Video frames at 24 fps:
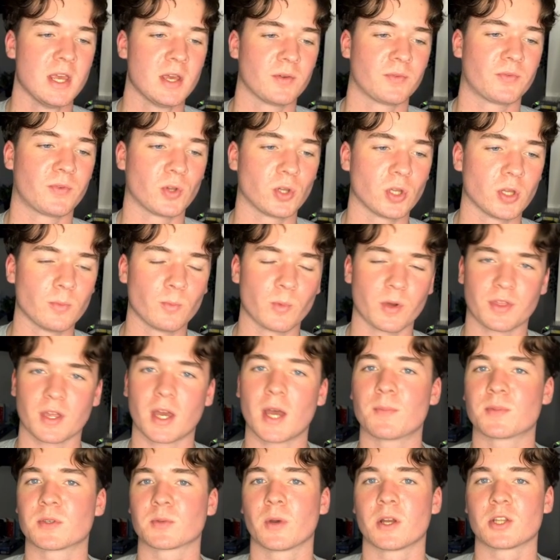Fulham with
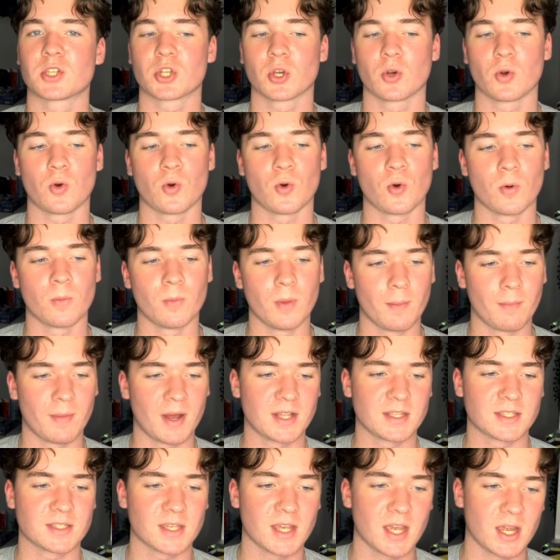Ipswich at home,
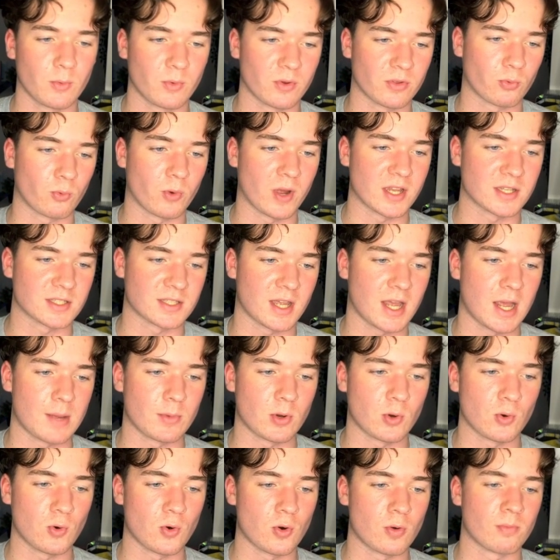Man City with West Ham
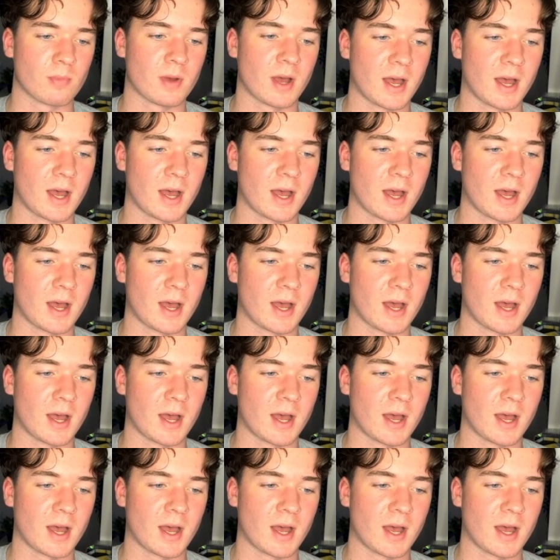at home,